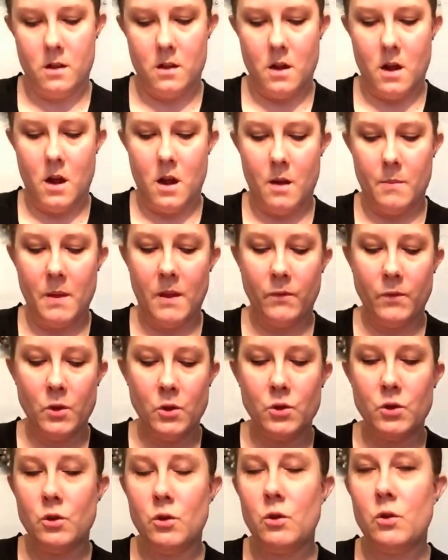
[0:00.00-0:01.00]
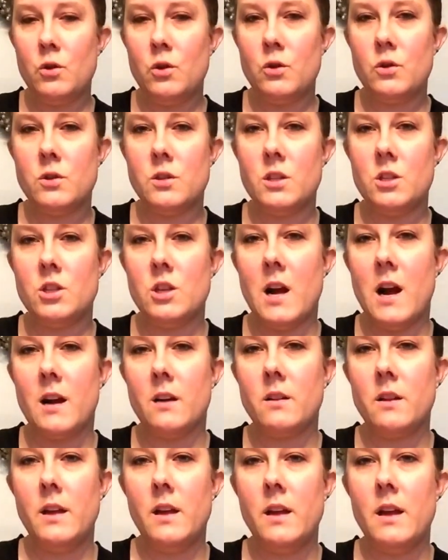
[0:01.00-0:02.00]
If you do use the
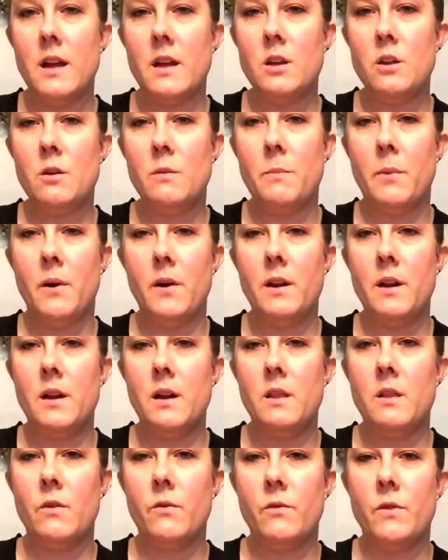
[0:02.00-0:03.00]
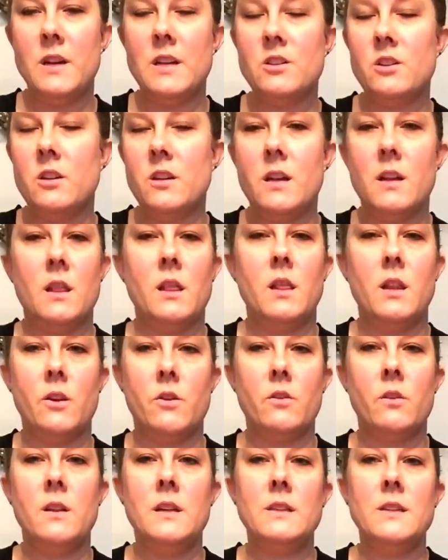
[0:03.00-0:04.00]
chocolate and you put it in the freezer, it
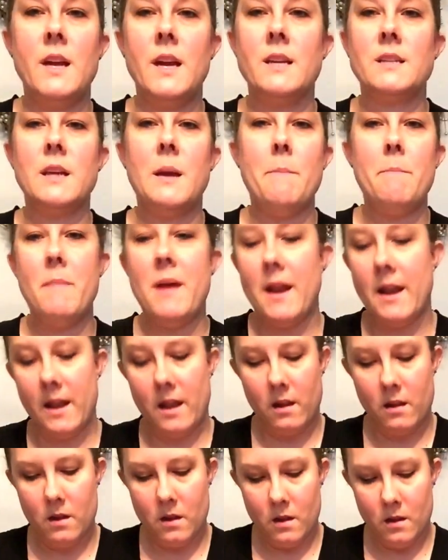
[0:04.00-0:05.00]
literally takes a minute.